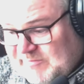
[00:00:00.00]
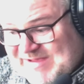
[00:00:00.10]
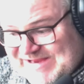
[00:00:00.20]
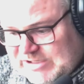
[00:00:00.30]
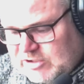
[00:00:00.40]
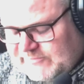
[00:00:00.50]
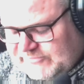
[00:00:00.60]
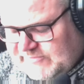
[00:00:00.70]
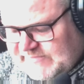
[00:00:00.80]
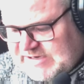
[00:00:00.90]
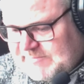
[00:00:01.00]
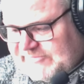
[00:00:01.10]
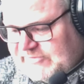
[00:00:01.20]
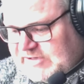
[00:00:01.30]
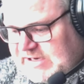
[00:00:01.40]
I buy a lot of stuff on
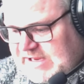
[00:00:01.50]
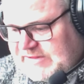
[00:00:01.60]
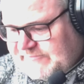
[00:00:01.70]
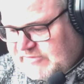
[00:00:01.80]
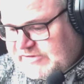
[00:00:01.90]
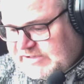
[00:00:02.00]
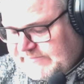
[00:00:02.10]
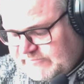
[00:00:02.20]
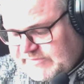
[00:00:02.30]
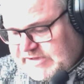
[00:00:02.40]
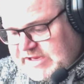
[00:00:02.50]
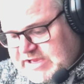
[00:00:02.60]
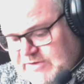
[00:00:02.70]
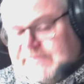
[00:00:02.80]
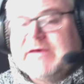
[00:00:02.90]
Amazon. I like the free delivery that you
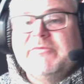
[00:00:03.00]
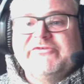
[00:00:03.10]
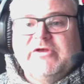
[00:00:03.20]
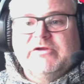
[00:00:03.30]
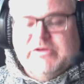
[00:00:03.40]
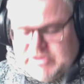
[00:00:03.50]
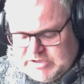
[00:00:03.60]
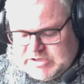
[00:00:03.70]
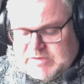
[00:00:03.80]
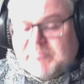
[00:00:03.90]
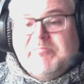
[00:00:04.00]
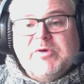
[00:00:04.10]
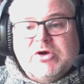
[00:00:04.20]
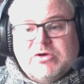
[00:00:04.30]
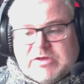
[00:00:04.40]
get with Amazon.
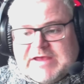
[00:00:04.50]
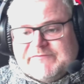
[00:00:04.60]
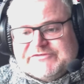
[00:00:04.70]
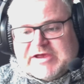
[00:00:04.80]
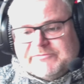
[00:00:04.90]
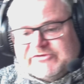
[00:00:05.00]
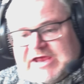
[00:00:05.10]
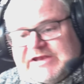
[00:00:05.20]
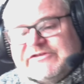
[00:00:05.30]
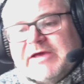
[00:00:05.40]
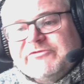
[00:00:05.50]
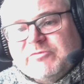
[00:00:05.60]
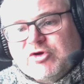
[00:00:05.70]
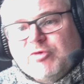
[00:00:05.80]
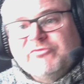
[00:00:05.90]
But every time, anytime
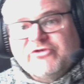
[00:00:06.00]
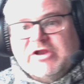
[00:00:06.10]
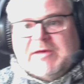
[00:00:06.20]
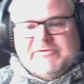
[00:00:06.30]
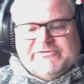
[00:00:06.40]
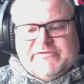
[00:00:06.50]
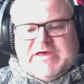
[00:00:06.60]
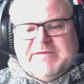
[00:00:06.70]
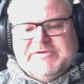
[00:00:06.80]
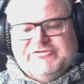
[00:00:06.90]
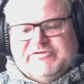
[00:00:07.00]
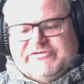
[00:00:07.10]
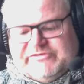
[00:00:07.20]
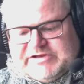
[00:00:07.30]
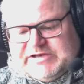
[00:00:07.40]
something comes on Amazon that I'm
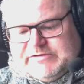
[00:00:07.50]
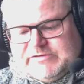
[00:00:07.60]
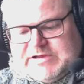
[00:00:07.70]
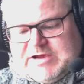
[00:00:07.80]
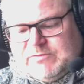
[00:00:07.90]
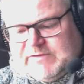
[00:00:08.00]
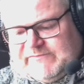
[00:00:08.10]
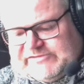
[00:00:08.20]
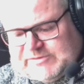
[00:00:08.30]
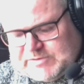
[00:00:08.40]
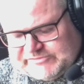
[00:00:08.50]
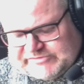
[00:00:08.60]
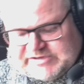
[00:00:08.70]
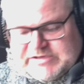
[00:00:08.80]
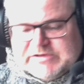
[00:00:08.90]
interested in, I will obviously
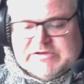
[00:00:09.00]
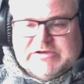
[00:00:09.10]
watch it.